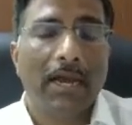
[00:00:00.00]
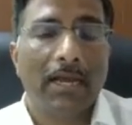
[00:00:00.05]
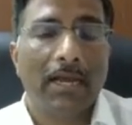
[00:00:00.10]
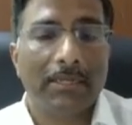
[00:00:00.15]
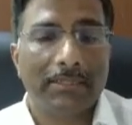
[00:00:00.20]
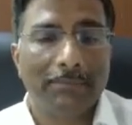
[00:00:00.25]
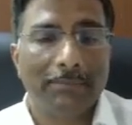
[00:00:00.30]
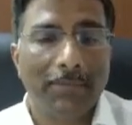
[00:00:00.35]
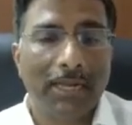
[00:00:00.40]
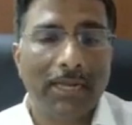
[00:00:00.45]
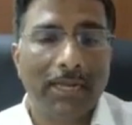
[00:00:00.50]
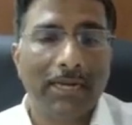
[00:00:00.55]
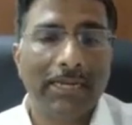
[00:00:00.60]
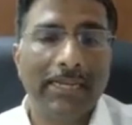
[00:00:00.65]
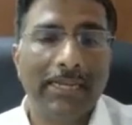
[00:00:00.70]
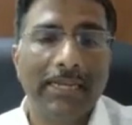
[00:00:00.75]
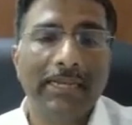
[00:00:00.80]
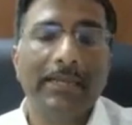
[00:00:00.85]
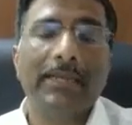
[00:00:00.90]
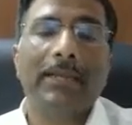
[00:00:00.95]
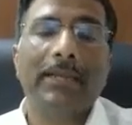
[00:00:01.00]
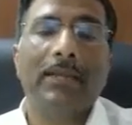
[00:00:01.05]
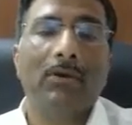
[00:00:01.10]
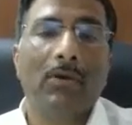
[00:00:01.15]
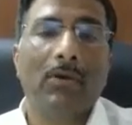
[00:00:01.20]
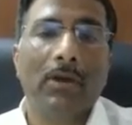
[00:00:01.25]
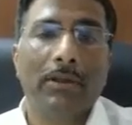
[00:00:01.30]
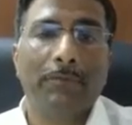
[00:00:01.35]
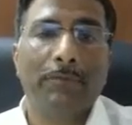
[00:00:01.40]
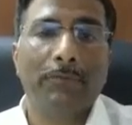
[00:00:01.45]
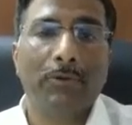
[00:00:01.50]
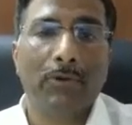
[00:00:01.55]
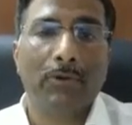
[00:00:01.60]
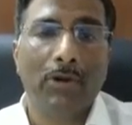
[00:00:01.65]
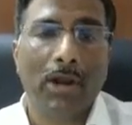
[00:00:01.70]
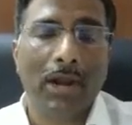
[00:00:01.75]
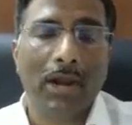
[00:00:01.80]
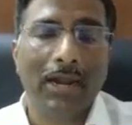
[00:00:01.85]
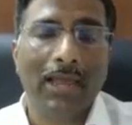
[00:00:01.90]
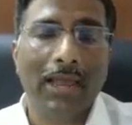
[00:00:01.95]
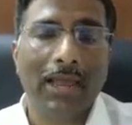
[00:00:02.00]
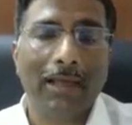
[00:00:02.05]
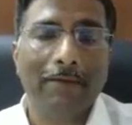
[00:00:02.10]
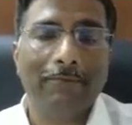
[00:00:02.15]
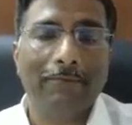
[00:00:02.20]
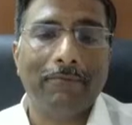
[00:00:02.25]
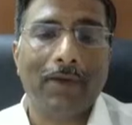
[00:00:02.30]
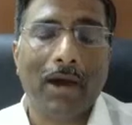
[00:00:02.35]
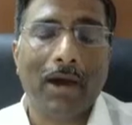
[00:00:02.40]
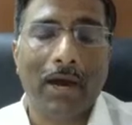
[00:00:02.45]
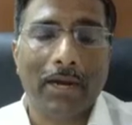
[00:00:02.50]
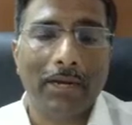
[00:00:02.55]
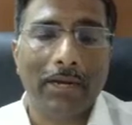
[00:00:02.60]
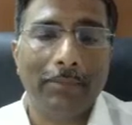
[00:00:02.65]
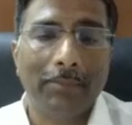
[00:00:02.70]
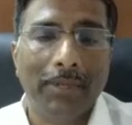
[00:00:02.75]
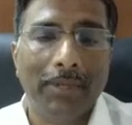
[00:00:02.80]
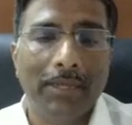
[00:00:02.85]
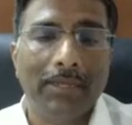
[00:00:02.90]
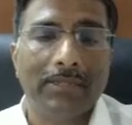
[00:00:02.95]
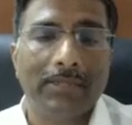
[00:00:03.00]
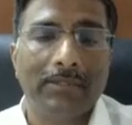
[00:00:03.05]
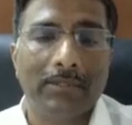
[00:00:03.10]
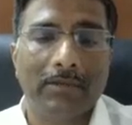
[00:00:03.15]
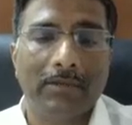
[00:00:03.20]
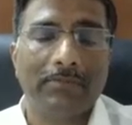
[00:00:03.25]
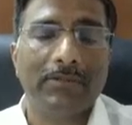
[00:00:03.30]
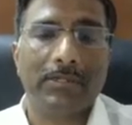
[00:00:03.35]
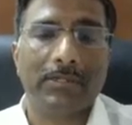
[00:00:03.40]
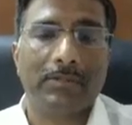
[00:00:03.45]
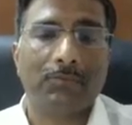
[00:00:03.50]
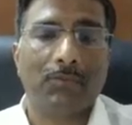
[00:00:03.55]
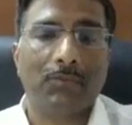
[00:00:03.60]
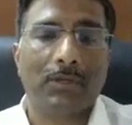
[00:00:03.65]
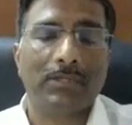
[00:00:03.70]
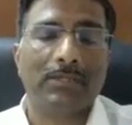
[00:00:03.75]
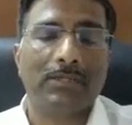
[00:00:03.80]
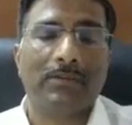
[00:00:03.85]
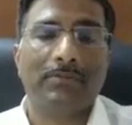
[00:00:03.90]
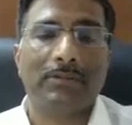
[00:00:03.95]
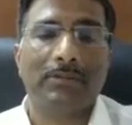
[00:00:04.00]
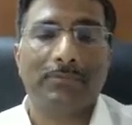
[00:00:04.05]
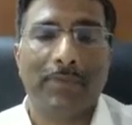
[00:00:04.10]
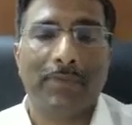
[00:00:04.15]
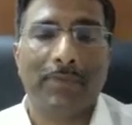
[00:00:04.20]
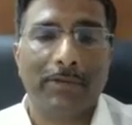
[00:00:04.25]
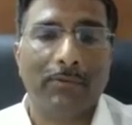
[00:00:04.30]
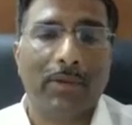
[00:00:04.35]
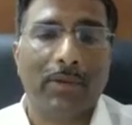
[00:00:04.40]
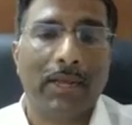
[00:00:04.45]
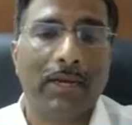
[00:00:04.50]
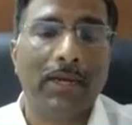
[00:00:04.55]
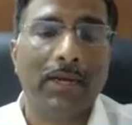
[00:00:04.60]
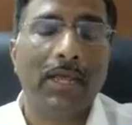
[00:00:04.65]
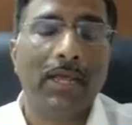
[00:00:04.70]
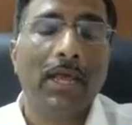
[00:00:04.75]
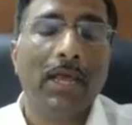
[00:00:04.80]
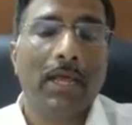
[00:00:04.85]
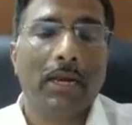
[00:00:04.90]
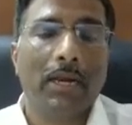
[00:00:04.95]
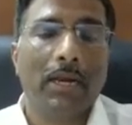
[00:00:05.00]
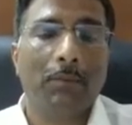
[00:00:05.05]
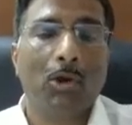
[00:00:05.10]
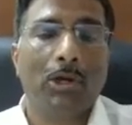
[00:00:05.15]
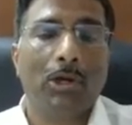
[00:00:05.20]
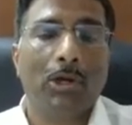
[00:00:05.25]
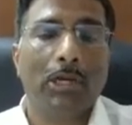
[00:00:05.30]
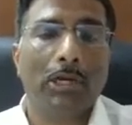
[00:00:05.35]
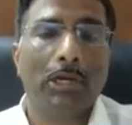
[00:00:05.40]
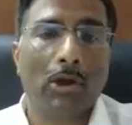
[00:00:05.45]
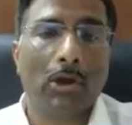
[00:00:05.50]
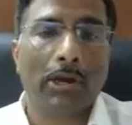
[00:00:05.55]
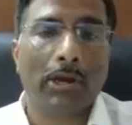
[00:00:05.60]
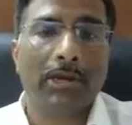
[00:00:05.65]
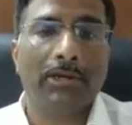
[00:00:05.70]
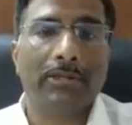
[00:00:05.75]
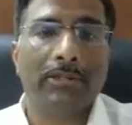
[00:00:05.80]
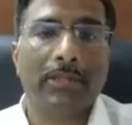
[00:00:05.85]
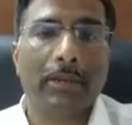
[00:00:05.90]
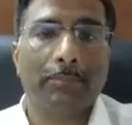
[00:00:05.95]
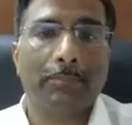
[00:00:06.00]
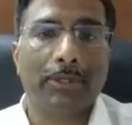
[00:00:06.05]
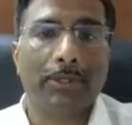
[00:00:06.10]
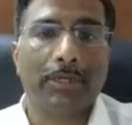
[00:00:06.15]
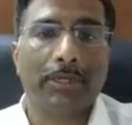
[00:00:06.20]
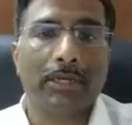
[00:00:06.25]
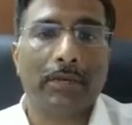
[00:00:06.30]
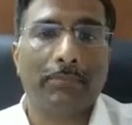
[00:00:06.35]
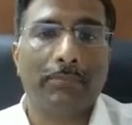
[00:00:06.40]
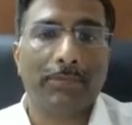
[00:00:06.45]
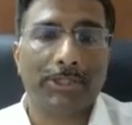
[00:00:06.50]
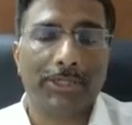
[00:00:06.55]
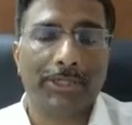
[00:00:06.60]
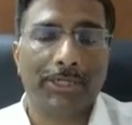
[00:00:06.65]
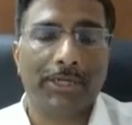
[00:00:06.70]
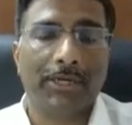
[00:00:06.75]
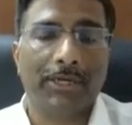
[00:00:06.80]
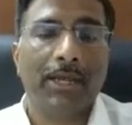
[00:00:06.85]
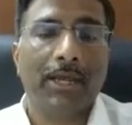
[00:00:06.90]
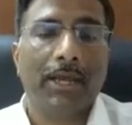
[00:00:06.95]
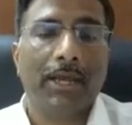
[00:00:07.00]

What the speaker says: Similarly, if you do not have RDP services, one service where you can remotely log into that particular machine.